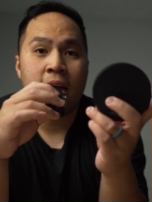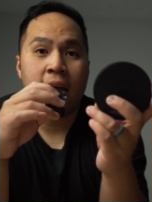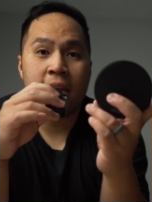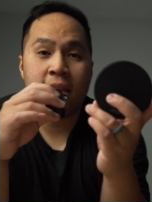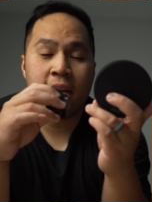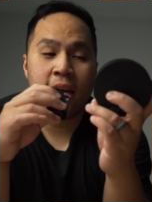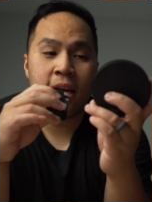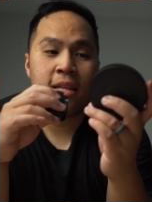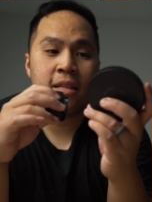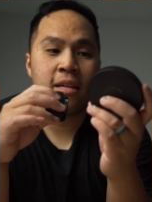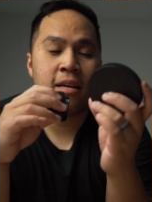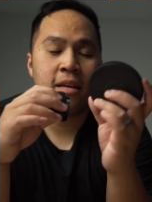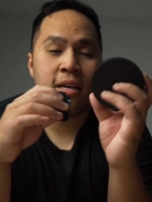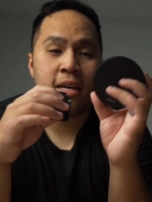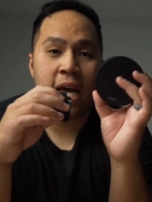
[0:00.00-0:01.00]
And then
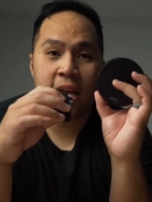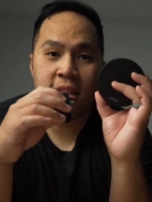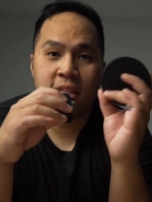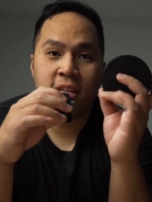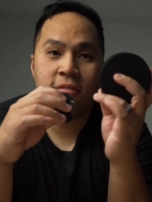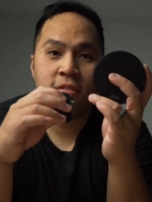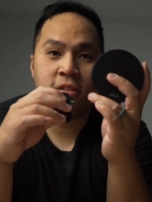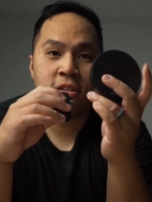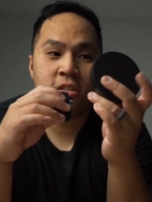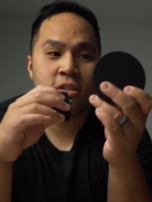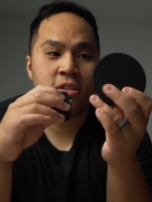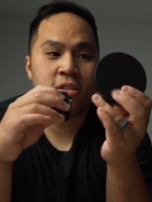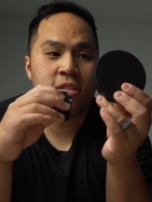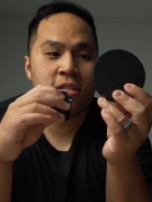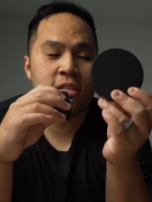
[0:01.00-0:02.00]
ND
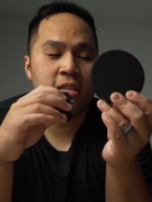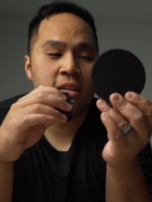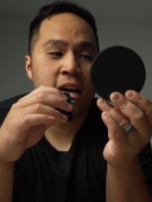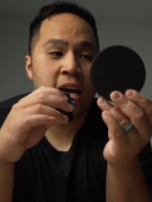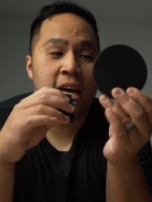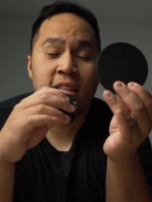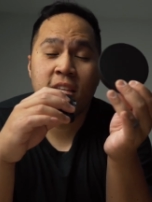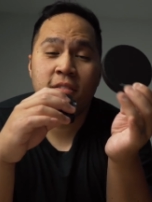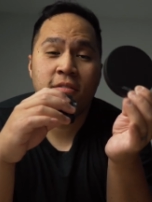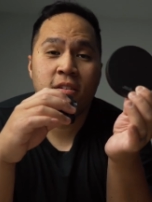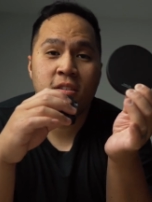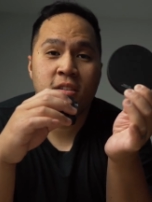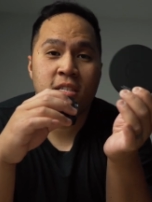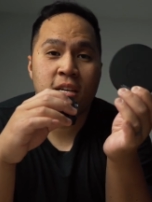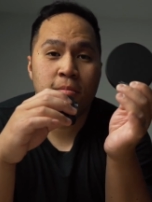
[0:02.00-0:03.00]
filters. ND
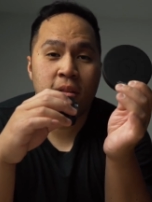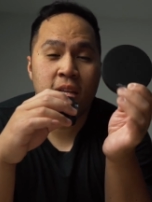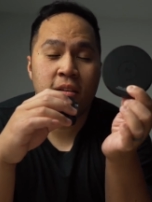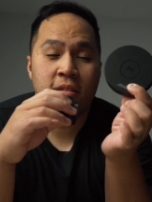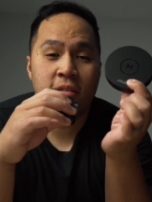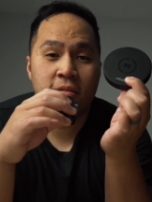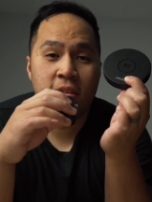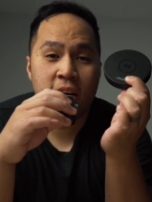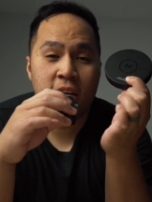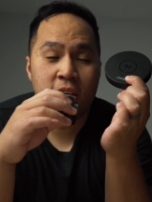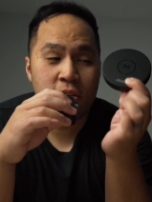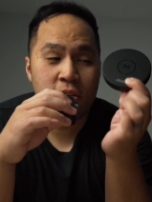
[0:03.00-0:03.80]
filters, I believe, are very